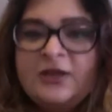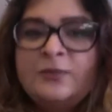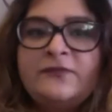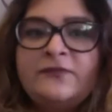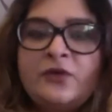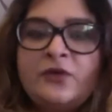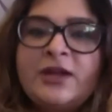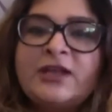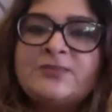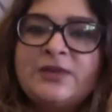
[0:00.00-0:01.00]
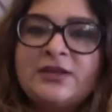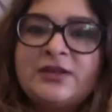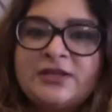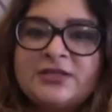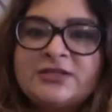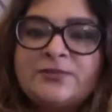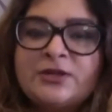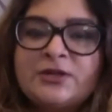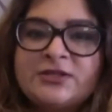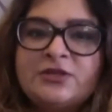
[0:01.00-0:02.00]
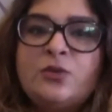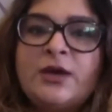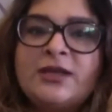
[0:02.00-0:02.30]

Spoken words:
But if you're an experienced person who